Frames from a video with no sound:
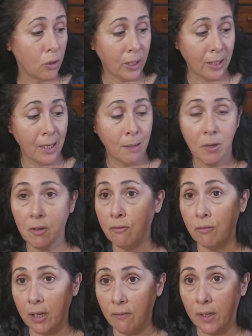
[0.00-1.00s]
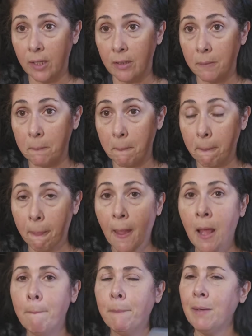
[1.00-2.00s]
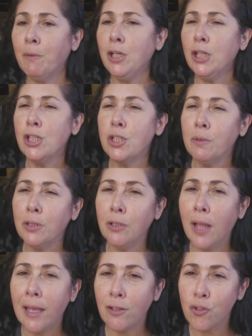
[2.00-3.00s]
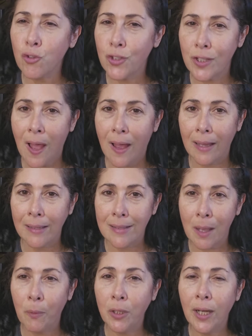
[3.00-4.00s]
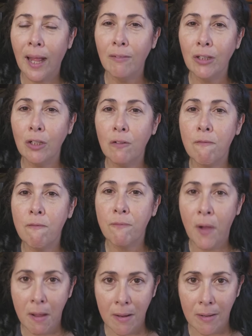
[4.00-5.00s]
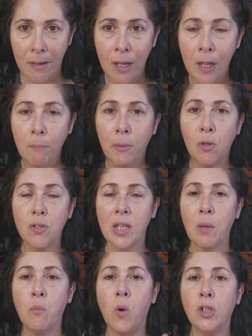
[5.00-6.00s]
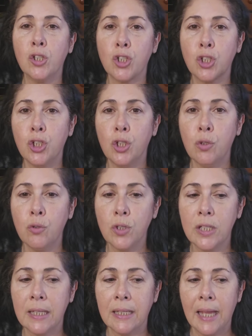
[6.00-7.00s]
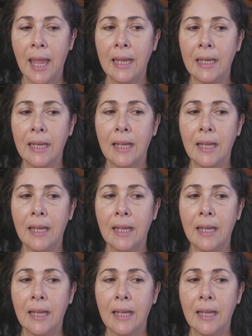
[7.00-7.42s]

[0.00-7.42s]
you can name it Raven. But I want you to do a little exercise. I want you to have a little fun because I want you to get